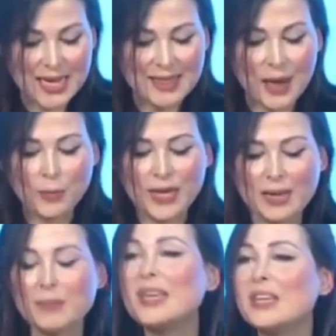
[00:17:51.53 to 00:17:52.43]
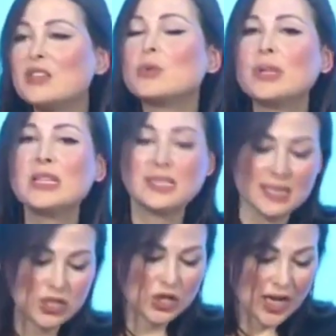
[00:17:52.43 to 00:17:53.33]
that we can begin to really
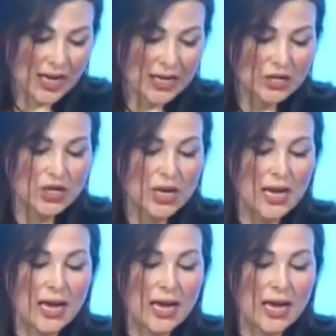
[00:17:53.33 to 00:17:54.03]
see change